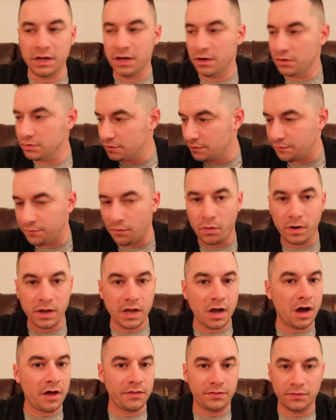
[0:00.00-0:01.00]
years of
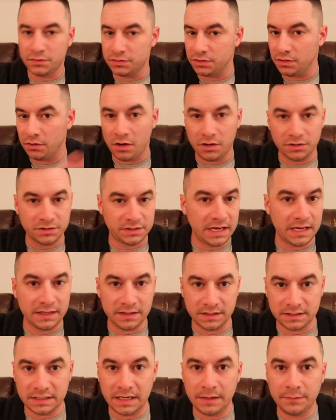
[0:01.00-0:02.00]
40 authors, they're all saying
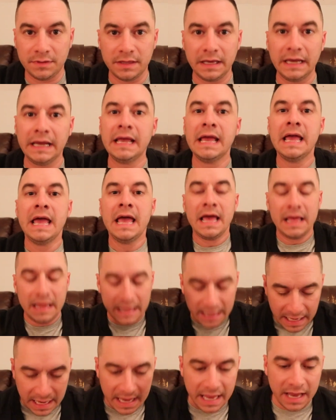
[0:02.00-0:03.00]
the same thing.
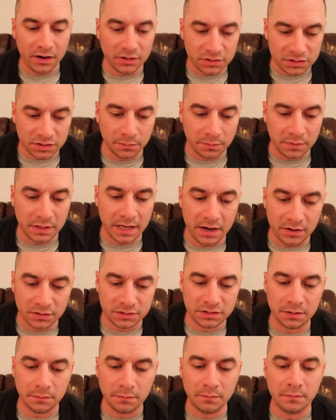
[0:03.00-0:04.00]
Here's some
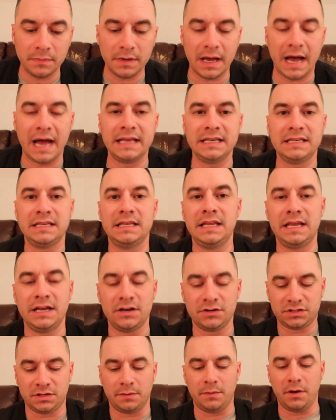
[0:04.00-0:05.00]

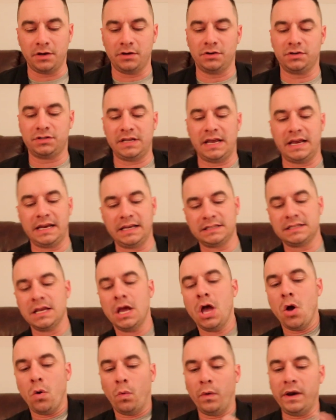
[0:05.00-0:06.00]
understandings.
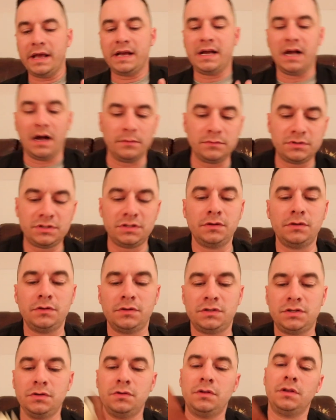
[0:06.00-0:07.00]
When it comes to
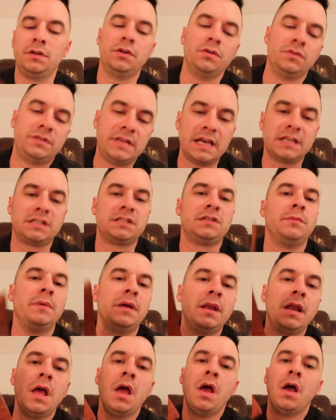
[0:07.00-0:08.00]
the New
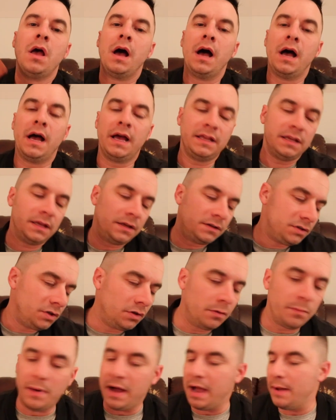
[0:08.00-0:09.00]
Testament, to
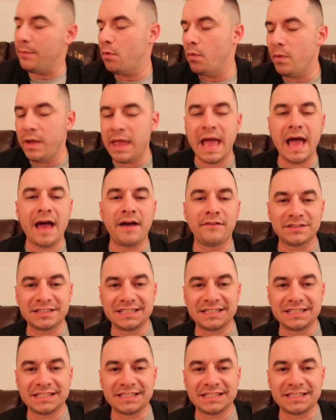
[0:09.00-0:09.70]
the Bible, we have